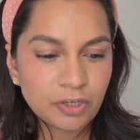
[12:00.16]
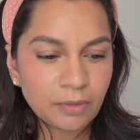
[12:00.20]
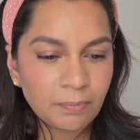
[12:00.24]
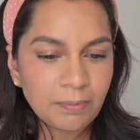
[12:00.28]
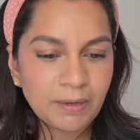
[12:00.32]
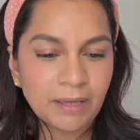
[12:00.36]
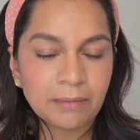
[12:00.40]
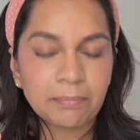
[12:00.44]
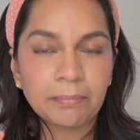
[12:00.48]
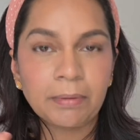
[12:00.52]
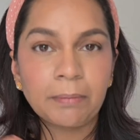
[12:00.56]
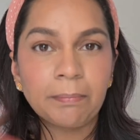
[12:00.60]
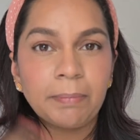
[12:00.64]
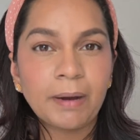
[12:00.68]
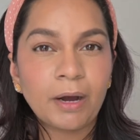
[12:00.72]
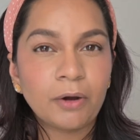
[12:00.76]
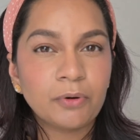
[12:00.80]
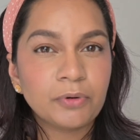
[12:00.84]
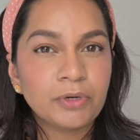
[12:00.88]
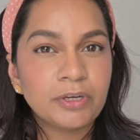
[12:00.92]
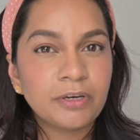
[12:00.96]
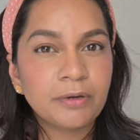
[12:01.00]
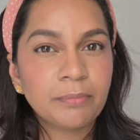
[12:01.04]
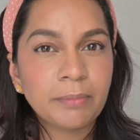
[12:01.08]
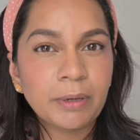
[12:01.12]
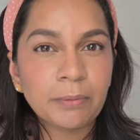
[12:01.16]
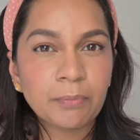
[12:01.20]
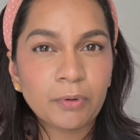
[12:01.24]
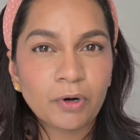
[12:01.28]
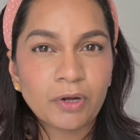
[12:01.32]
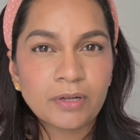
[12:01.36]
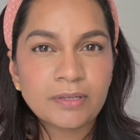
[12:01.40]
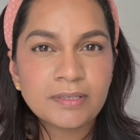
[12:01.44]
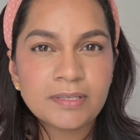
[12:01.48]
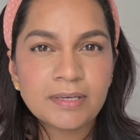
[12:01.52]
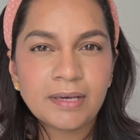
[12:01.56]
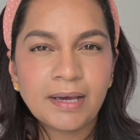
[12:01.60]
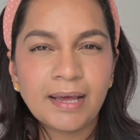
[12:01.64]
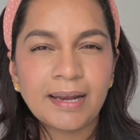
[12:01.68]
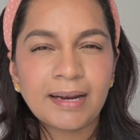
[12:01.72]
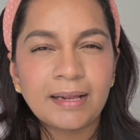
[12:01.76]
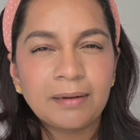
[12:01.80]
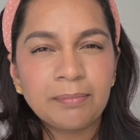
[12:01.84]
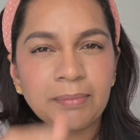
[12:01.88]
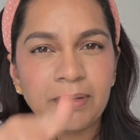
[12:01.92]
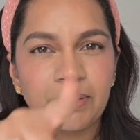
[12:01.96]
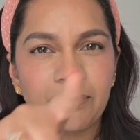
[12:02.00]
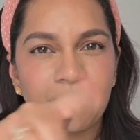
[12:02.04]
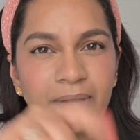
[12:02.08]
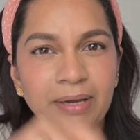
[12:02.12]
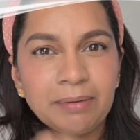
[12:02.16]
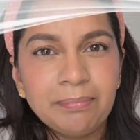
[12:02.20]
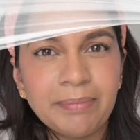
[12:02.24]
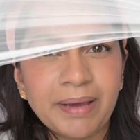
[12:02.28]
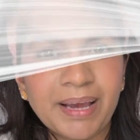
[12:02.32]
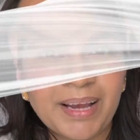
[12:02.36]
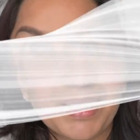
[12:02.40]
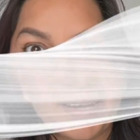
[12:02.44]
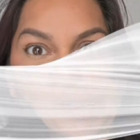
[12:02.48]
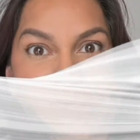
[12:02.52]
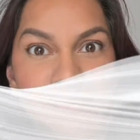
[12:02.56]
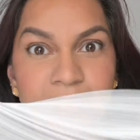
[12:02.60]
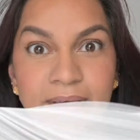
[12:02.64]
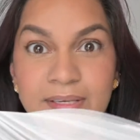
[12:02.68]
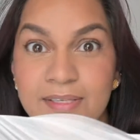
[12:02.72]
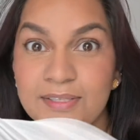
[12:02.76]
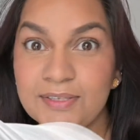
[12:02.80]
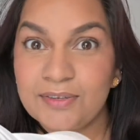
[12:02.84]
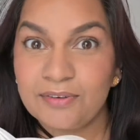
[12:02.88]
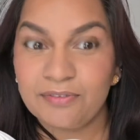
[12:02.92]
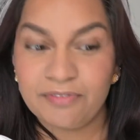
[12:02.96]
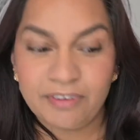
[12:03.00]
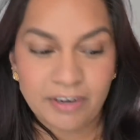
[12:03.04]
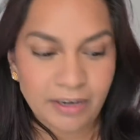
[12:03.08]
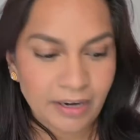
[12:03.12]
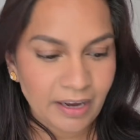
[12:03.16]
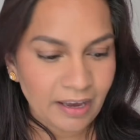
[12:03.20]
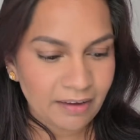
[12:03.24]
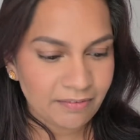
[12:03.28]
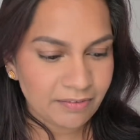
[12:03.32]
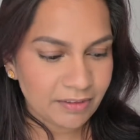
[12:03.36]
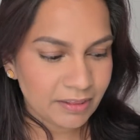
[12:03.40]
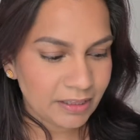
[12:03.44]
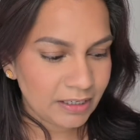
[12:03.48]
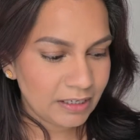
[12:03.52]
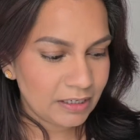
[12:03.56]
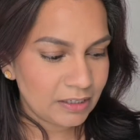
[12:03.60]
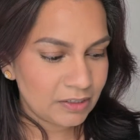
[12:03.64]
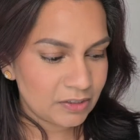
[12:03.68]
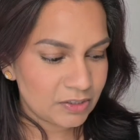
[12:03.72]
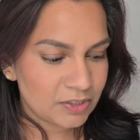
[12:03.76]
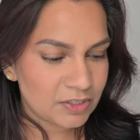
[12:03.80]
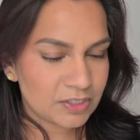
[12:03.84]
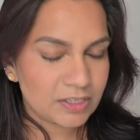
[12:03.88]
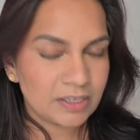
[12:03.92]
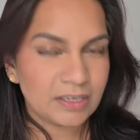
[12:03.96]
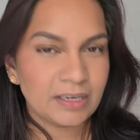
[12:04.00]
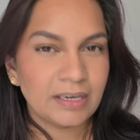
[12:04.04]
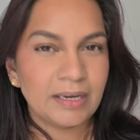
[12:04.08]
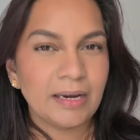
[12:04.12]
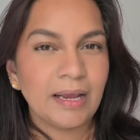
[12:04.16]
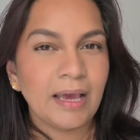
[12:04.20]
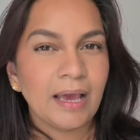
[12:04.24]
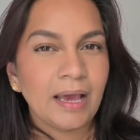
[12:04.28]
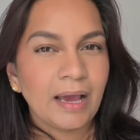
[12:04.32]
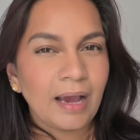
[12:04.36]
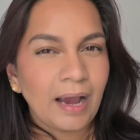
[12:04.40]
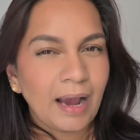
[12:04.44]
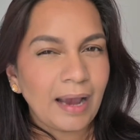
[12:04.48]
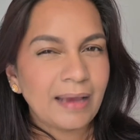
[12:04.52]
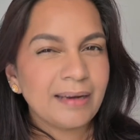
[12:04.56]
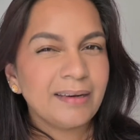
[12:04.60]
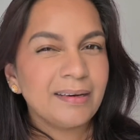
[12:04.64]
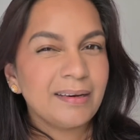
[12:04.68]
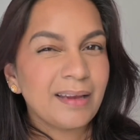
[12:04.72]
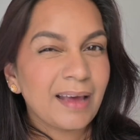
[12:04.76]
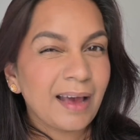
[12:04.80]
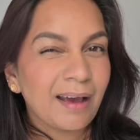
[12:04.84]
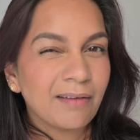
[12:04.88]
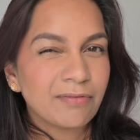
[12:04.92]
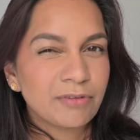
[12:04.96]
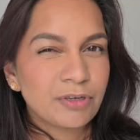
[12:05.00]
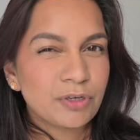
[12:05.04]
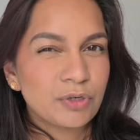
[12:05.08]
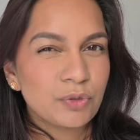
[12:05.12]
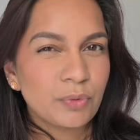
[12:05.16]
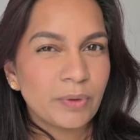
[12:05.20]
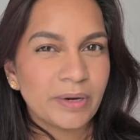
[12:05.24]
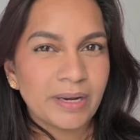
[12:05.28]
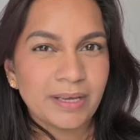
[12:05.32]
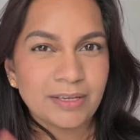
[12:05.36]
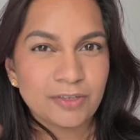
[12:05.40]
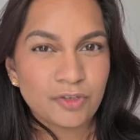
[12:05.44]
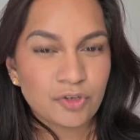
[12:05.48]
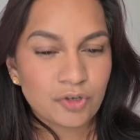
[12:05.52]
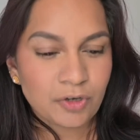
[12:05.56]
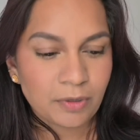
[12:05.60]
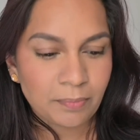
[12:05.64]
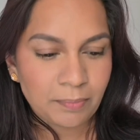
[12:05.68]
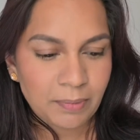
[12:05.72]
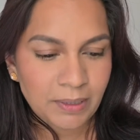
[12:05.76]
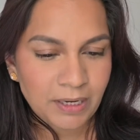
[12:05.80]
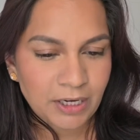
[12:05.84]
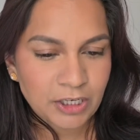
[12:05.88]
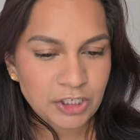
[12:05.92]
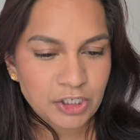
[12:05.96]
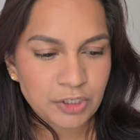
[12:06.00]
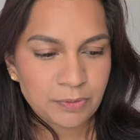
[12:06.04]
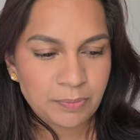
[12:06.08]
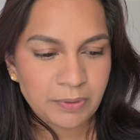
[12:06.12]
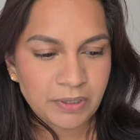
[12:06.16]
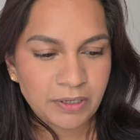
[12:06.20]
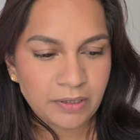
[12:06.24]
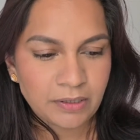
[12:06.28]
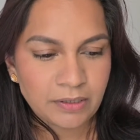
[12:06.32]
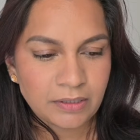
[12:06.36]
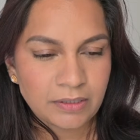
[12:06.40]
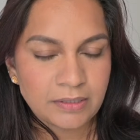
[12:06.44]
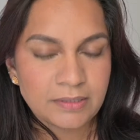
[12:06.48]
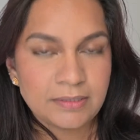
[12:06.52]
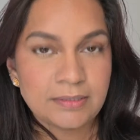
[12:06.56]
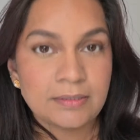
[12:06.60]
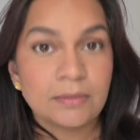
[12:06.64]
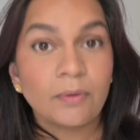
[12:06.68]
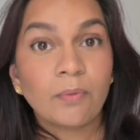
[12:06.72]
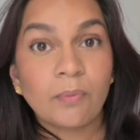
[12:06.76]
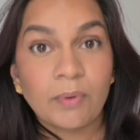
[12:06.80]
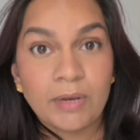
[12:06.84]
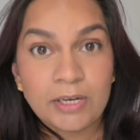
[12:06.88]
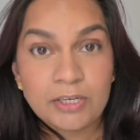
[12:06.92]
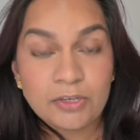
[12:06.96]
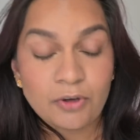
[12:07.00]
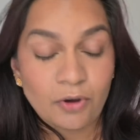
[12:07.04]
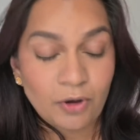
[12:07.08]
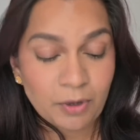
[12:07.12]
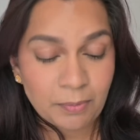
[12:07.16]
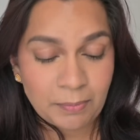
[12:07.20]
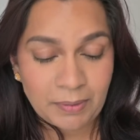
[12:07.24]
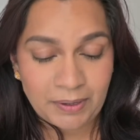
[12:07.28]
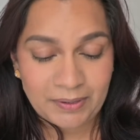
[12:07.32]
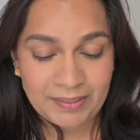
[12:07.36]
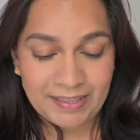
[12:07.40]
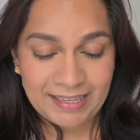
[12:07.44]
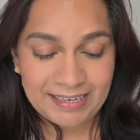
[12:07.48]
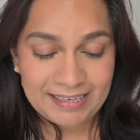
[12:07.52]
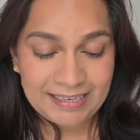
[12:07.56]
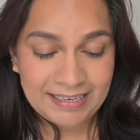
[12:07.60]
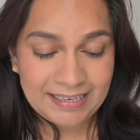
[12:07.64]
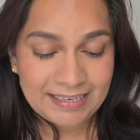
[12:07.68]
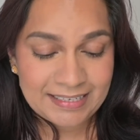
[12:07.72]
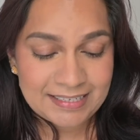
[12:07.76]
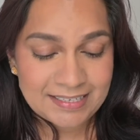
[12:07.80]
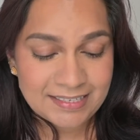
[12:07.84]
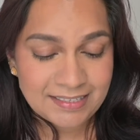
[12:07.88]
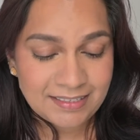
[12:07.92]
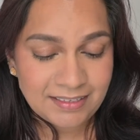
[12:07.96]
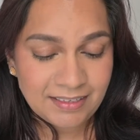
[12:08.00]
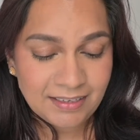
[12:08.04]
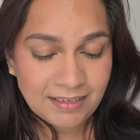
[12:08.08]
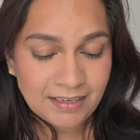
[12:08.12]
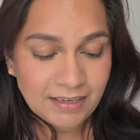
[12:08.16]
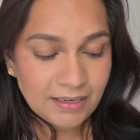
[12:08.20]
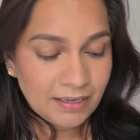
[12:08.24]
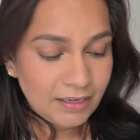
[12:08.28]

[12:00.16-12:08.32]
up like my powder, my bronzer, and I'll be right back. Okay, so far everything looks good. I did have to do an extra blush because we'll talk about that later.